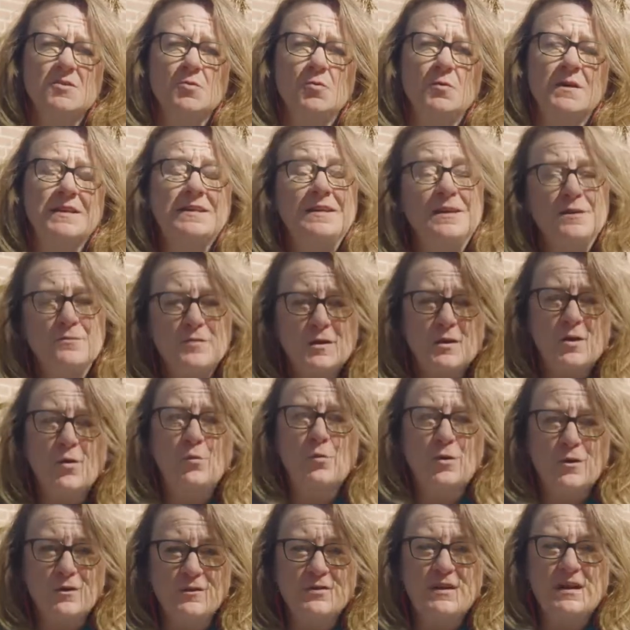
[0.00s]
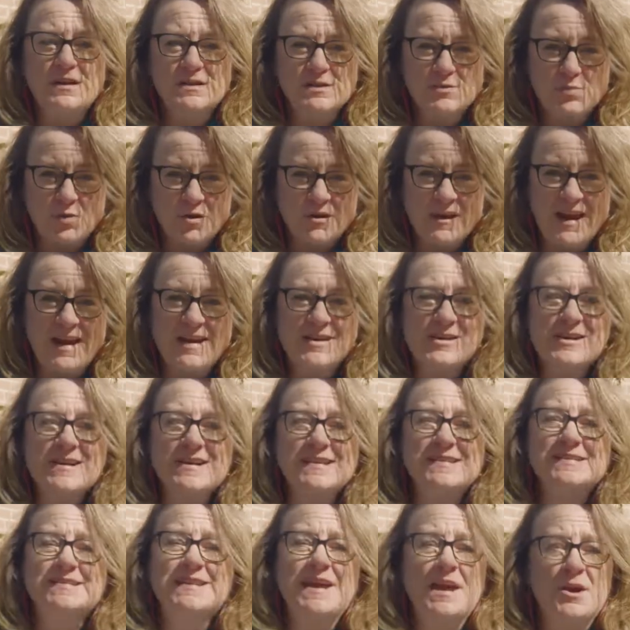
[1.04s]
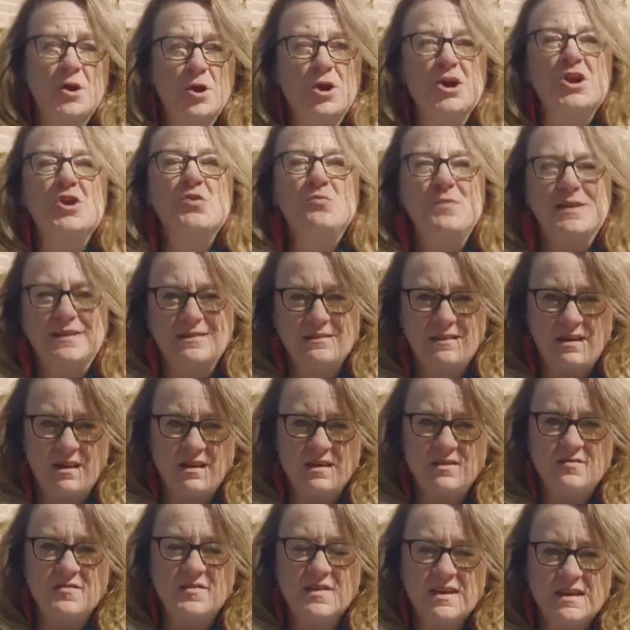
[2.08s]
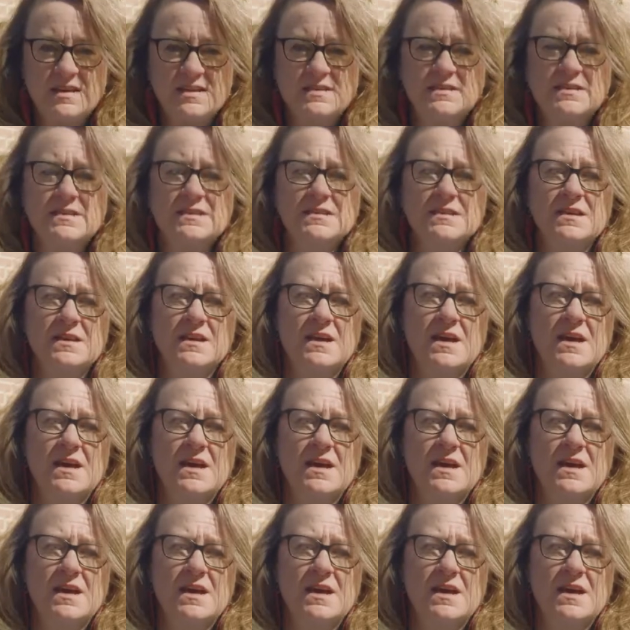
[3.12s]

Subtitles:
We live in a world that is precarious, and our human life is